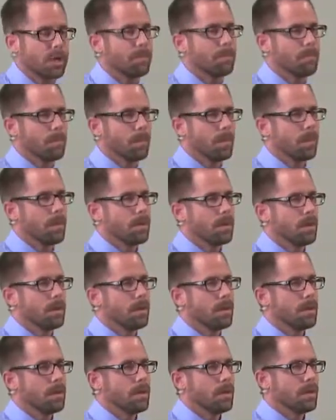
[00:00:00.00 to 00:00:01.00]
him.
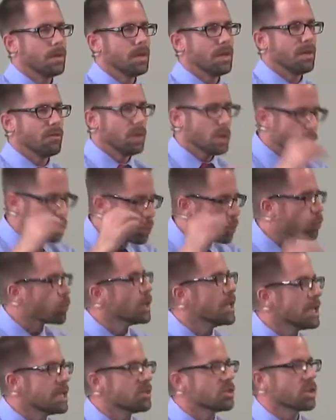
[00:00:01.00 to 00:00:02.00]
If he's
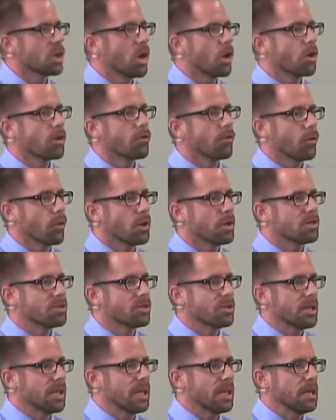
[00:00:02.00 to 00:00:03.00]
really sorrowed for his
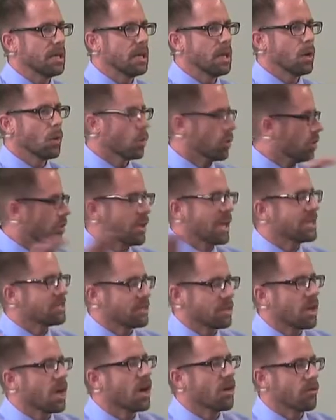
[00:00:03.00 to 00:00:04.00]
sin, well, then that's
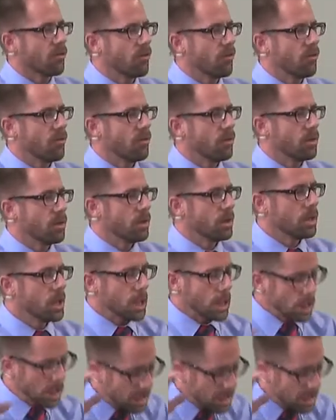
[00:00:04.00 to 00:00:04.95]
enough. You